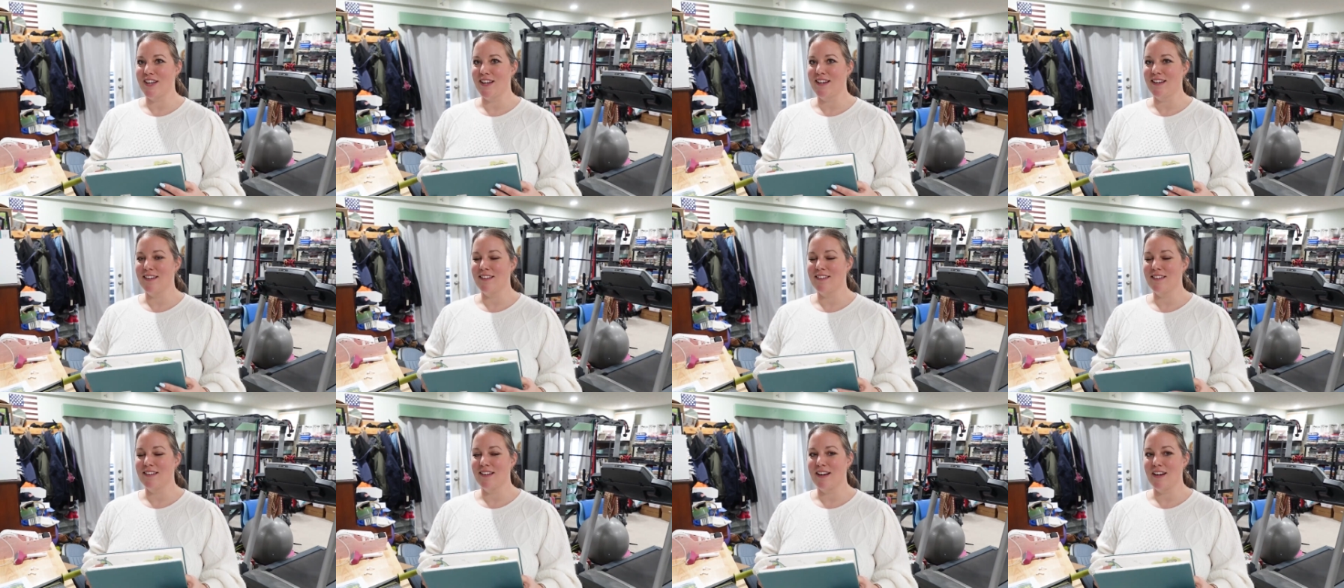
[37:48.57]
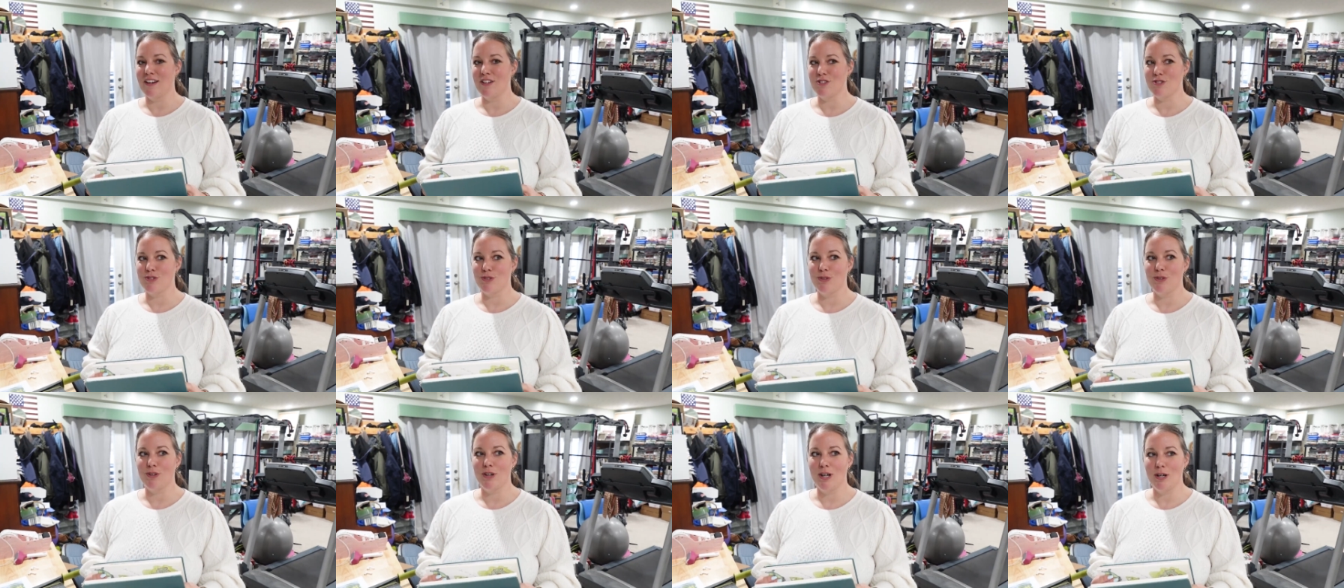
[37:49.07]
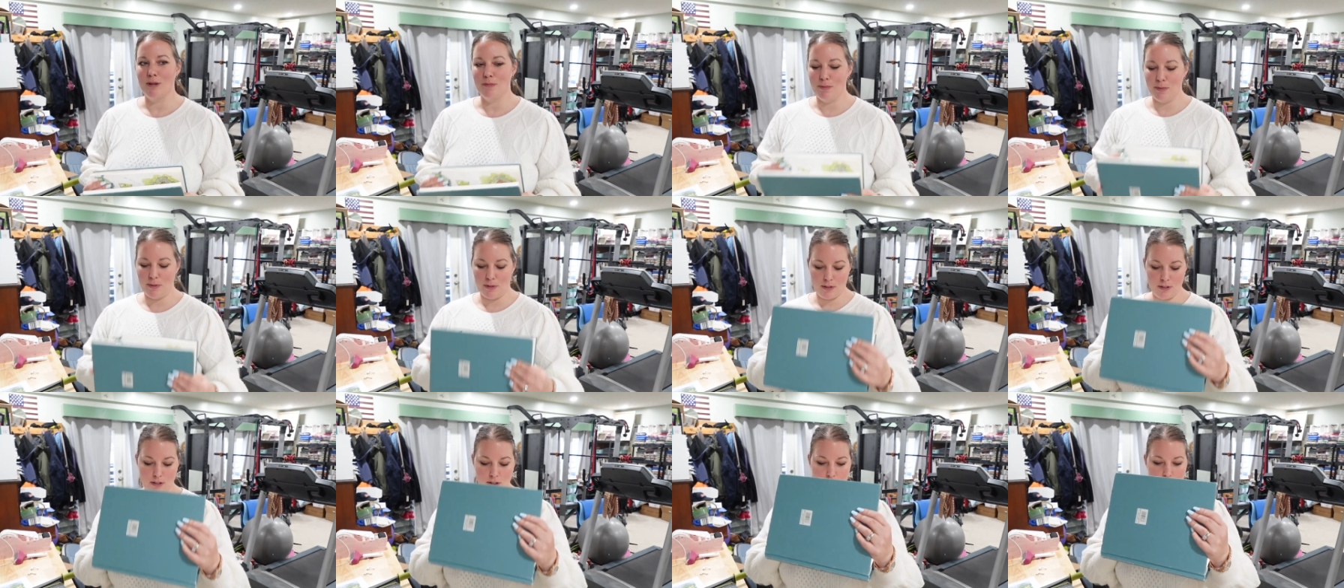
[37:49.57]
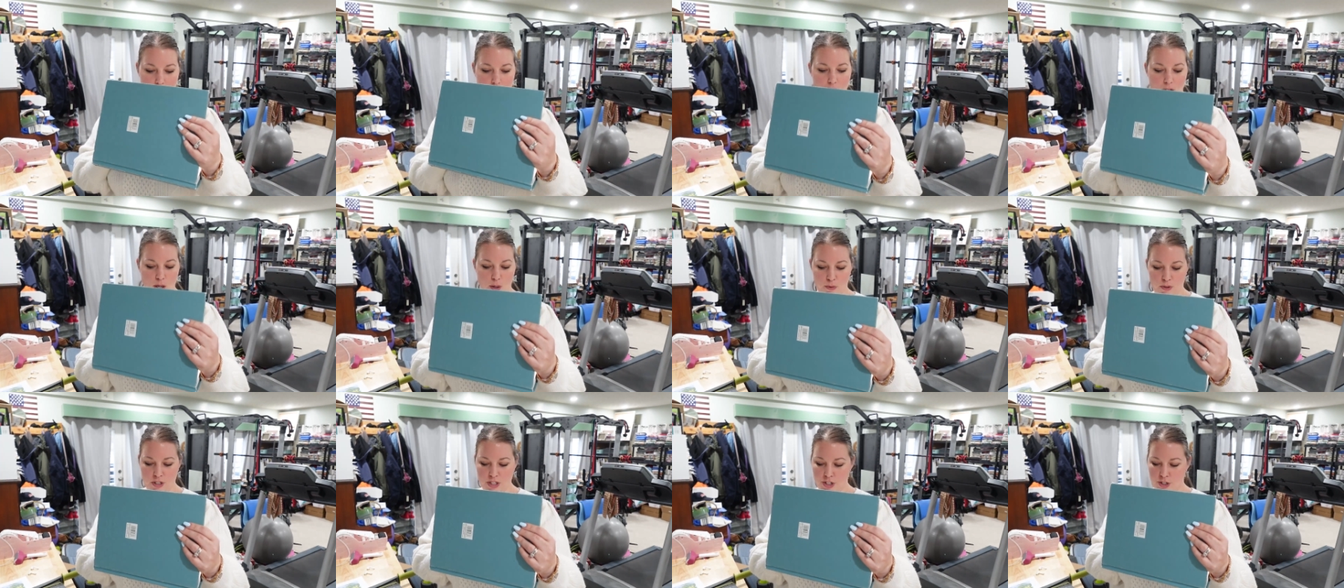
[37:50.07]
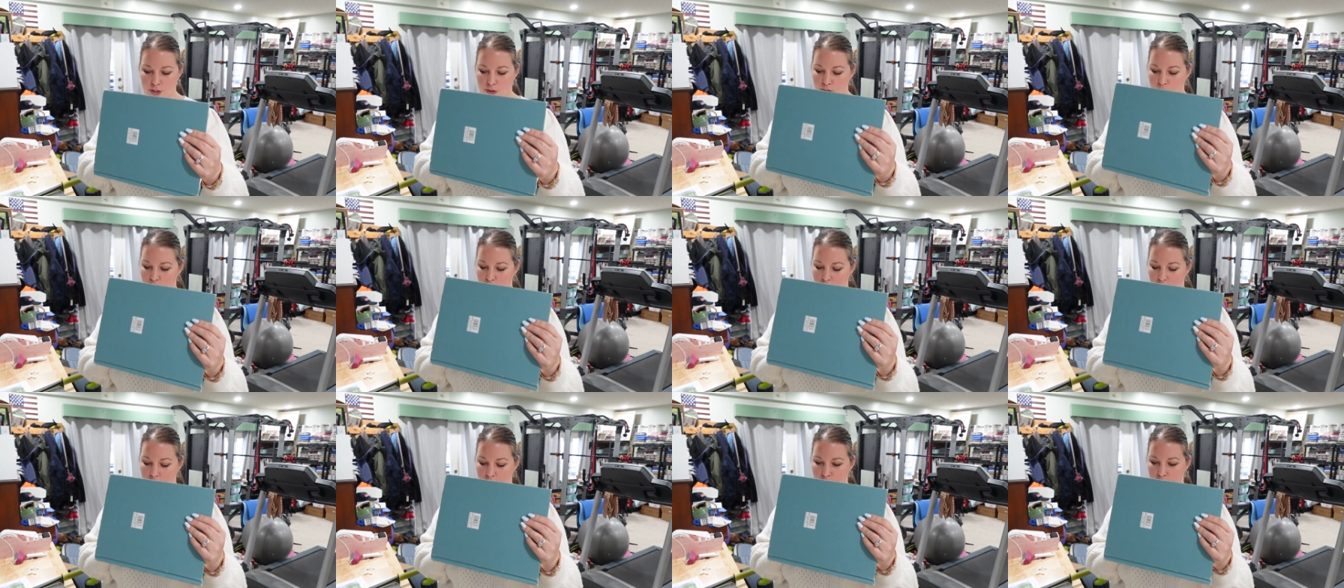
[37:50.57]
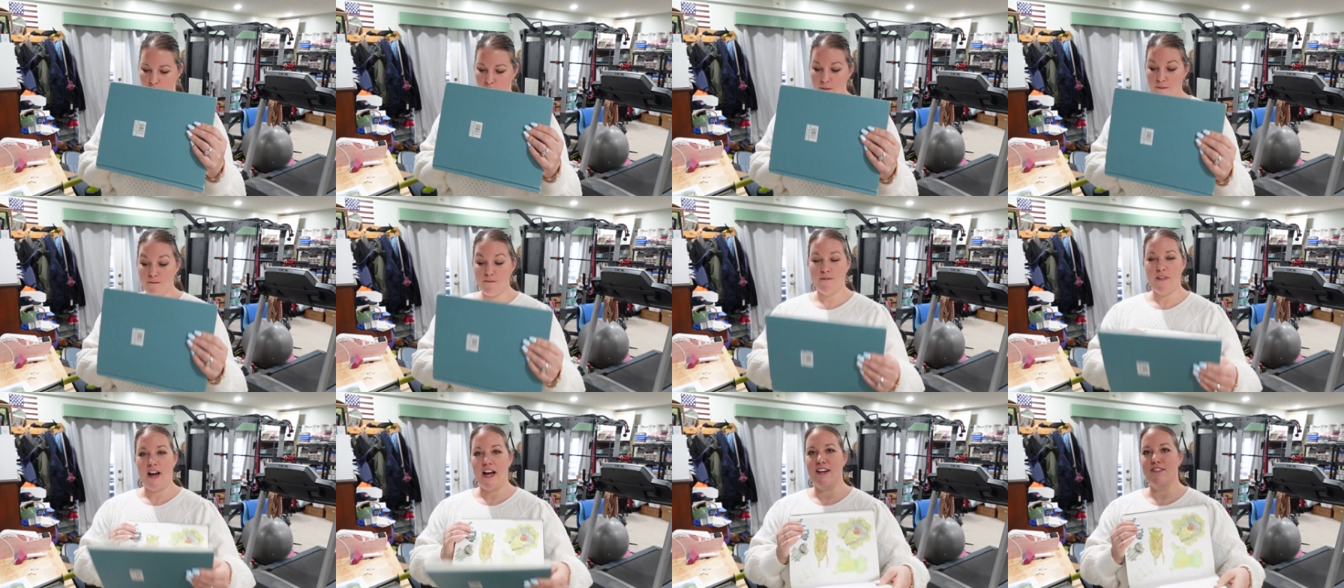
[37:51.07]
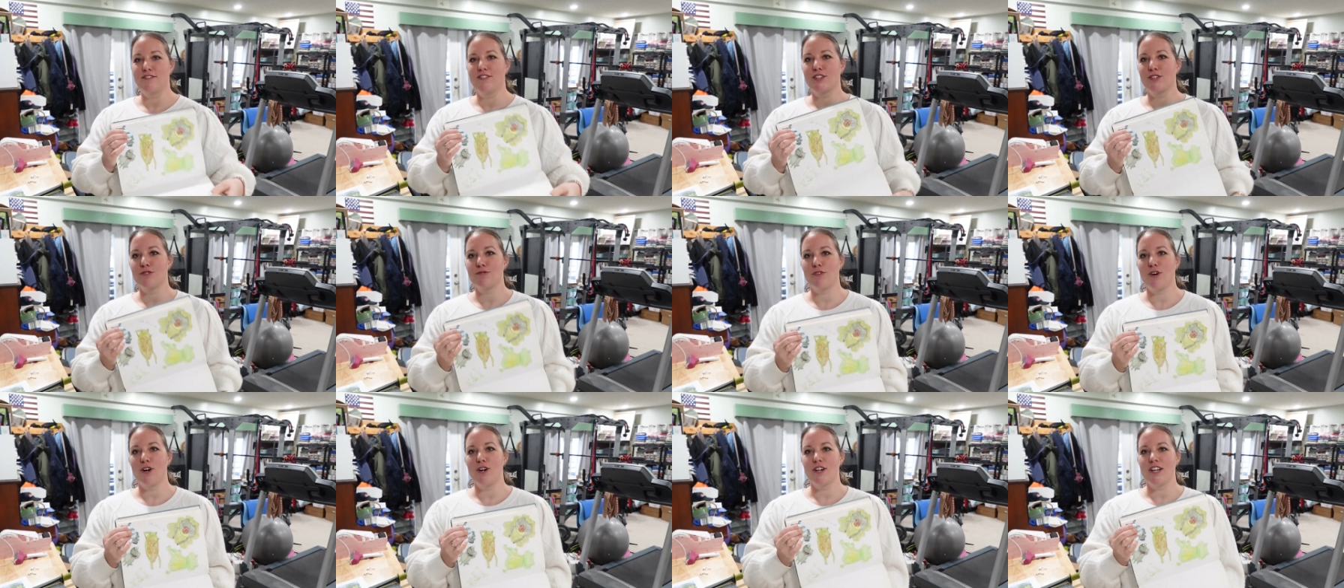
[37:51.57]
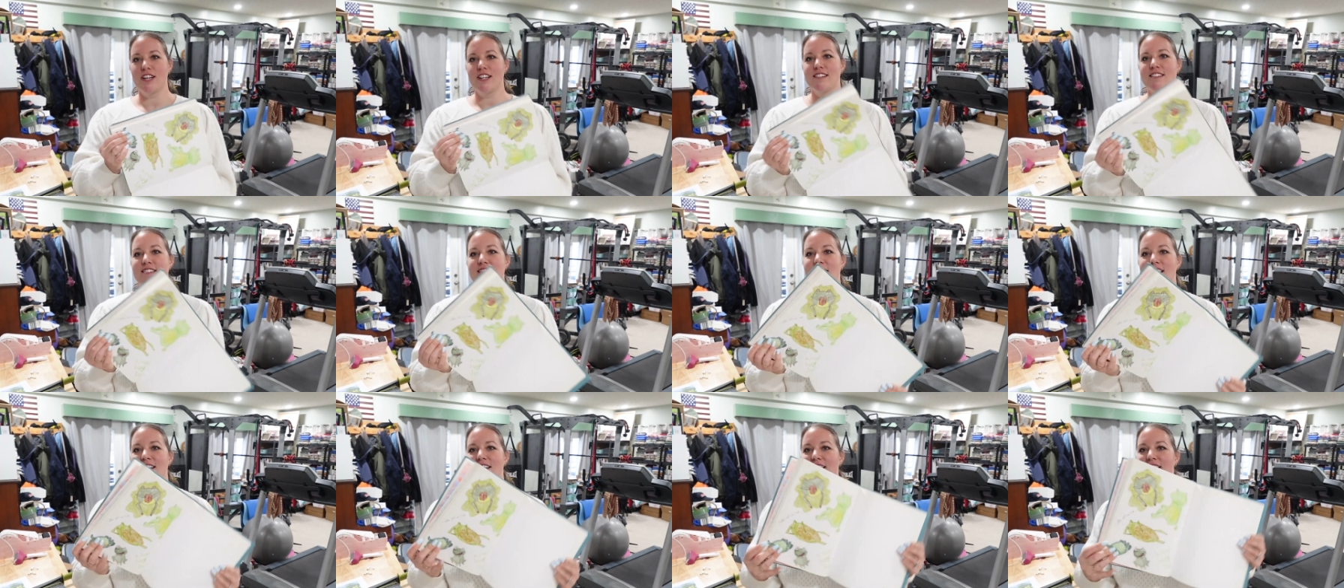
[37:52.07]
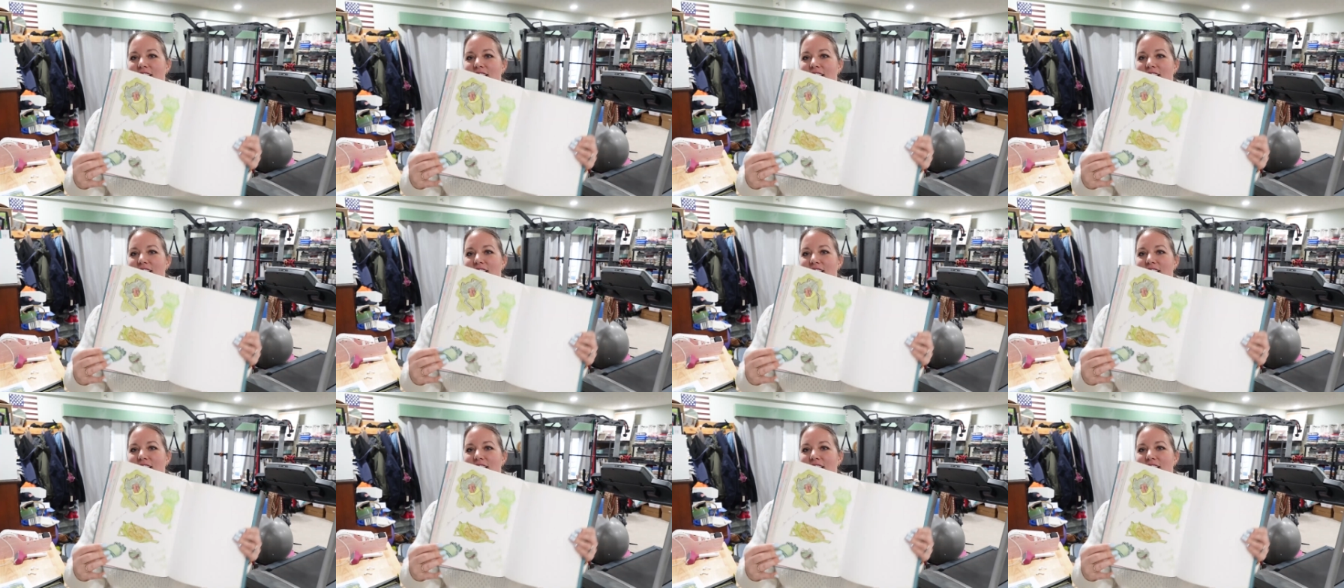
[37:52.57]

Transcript: and I drew up 1, 2, 3, 4, 5 little froggies.